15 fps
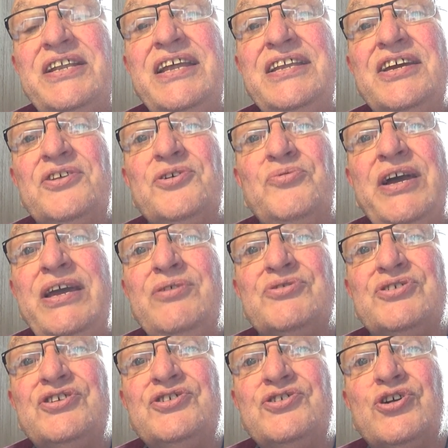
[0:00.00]
in any other way. He
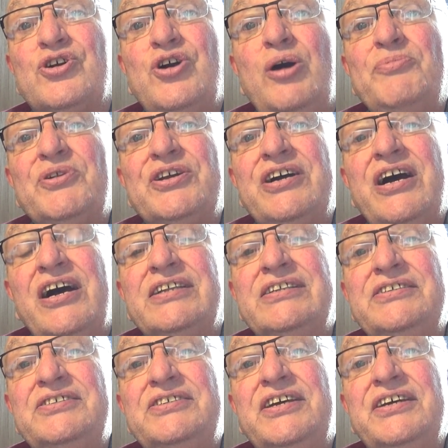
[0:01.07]
was just a commoner
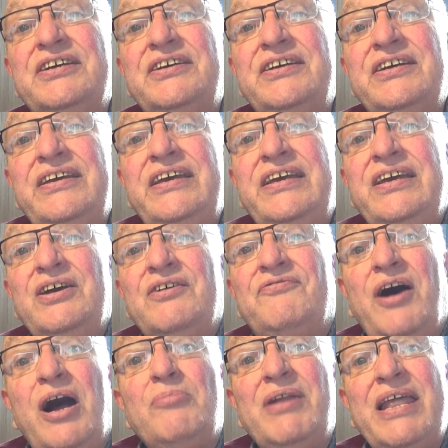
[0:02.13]
garden
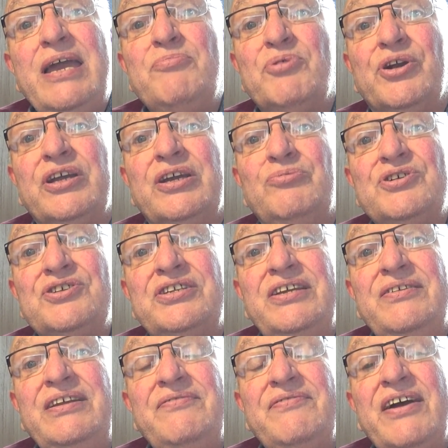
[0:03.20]
farm labourer. He wasn't,
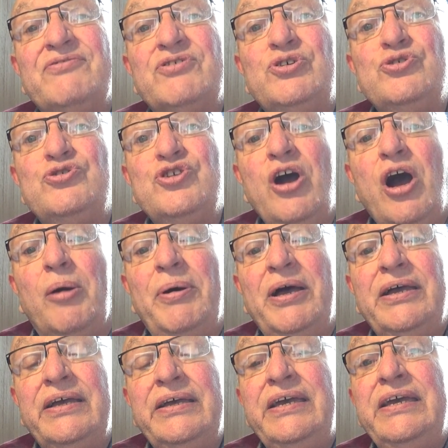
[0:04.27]
he didn't even have a good job.
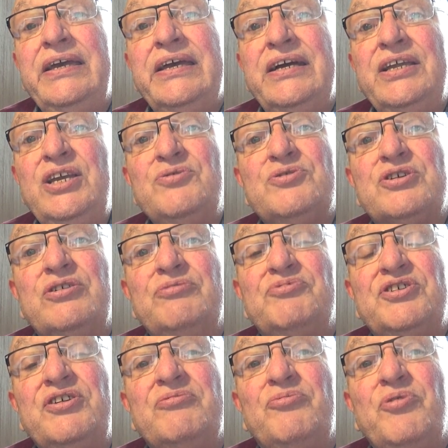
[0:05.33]
And he was
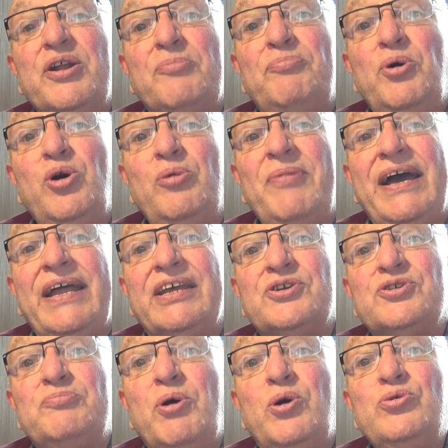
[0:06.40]
considered quite a poor man, I
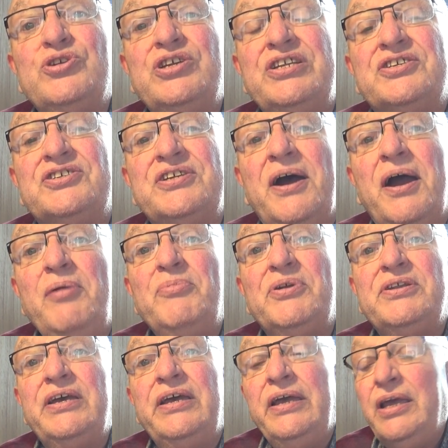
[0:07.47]
suppose, in his time.
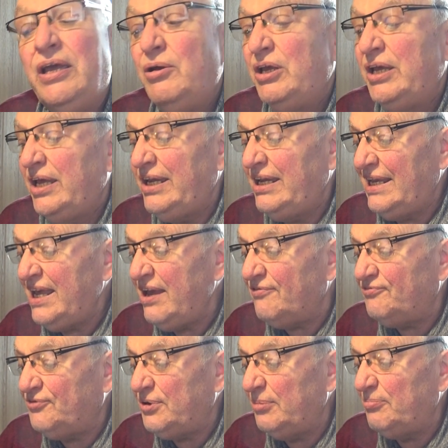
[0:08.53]
But he
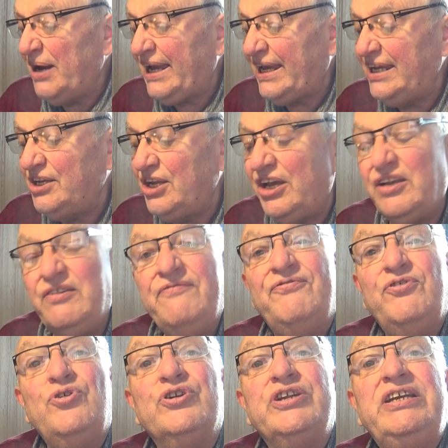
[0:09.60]
lived back in
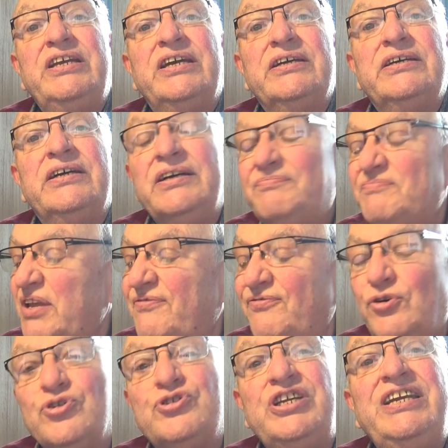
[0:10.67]

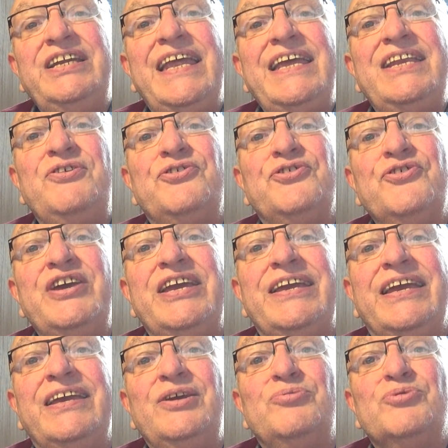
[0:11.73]
1483.
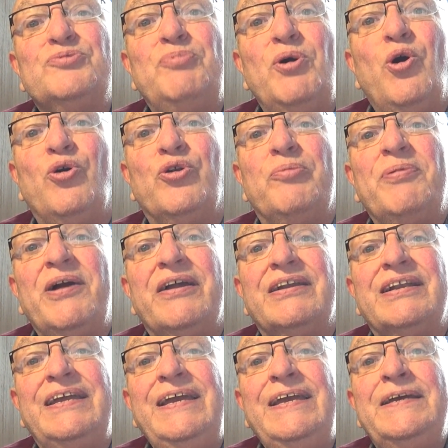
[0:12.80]
He was born,
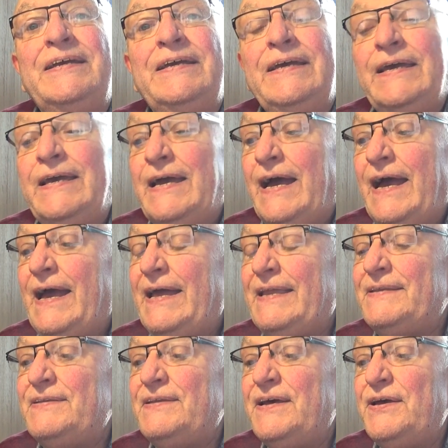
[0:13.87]
apparently.
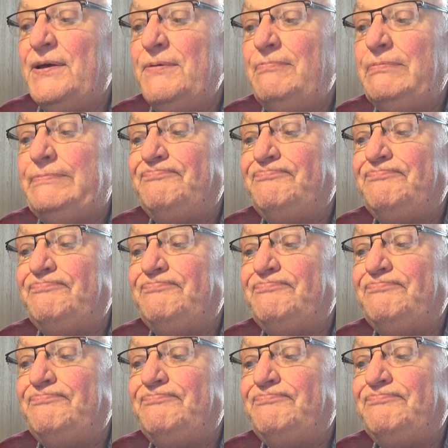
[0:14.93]
And